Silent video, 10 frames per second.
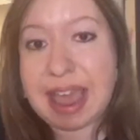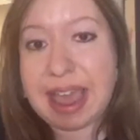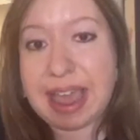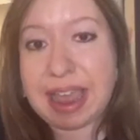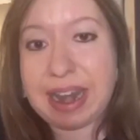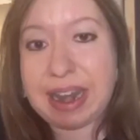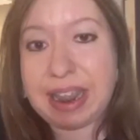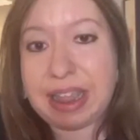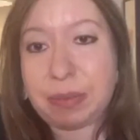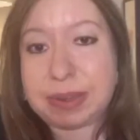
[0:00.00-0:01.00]
And
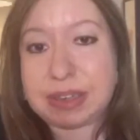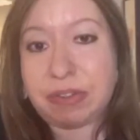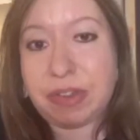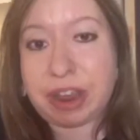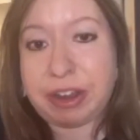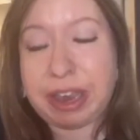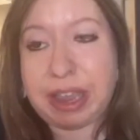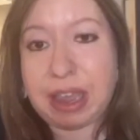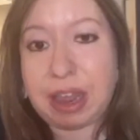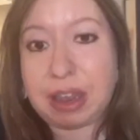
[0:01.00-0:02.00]
it was a
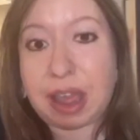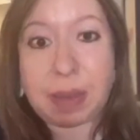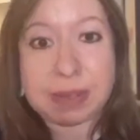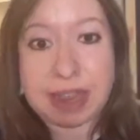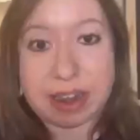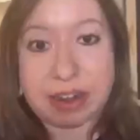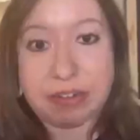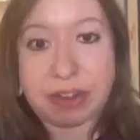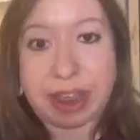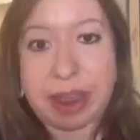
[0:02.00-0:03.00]
very lopsided
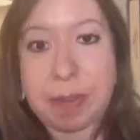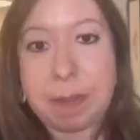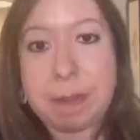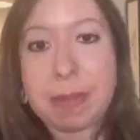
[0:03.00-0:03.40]
fight,